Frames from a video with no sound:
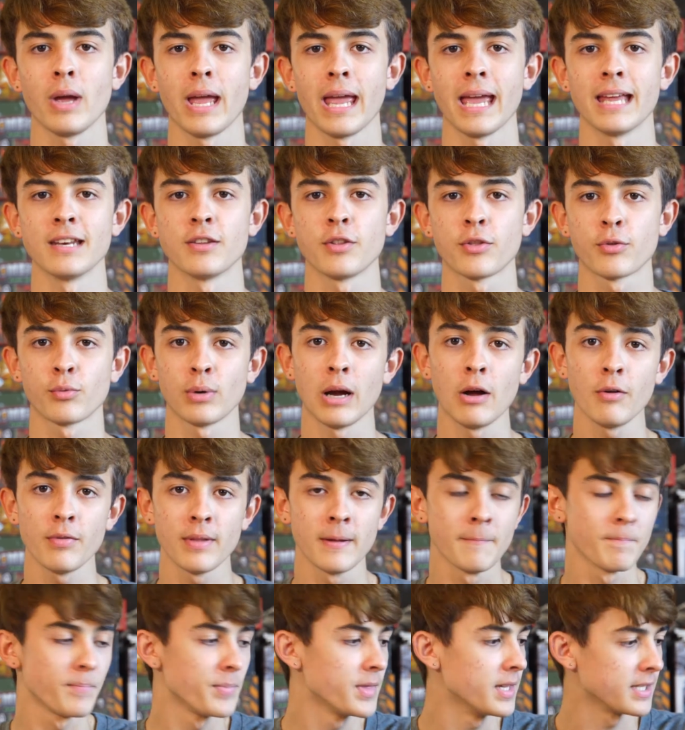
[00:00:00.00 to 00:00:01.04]
and throughout
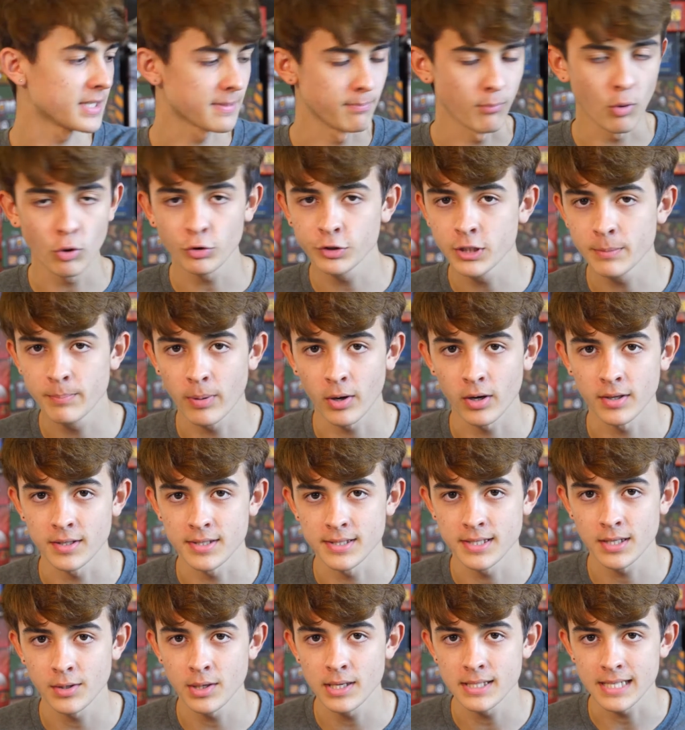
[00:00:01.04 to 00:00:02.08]
this multi-part
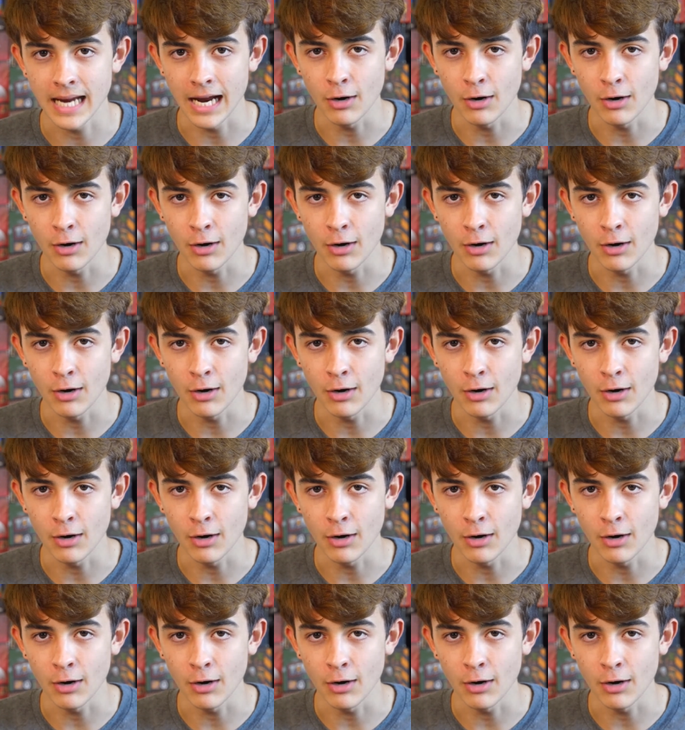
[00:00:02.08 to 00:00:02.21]
series,